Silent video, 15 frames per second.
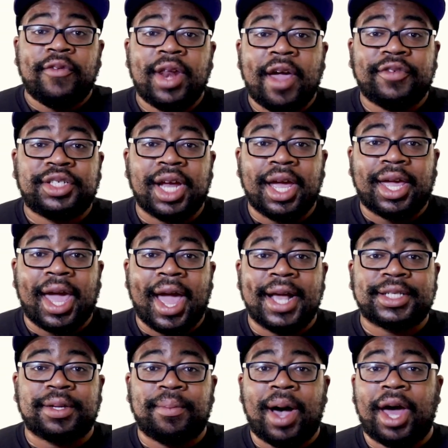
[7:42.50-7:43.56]
even have JK
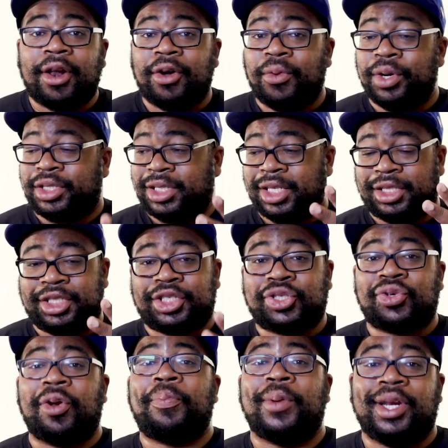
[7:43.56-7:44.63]
as a model, which is
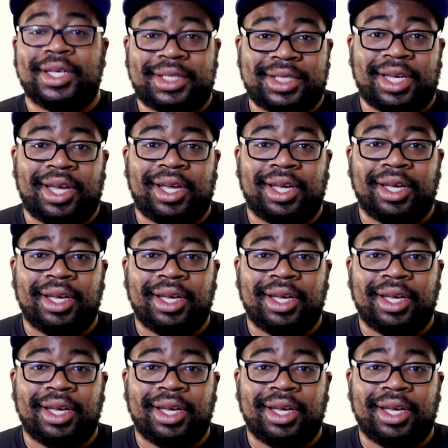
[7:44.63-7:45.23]
trippy to see.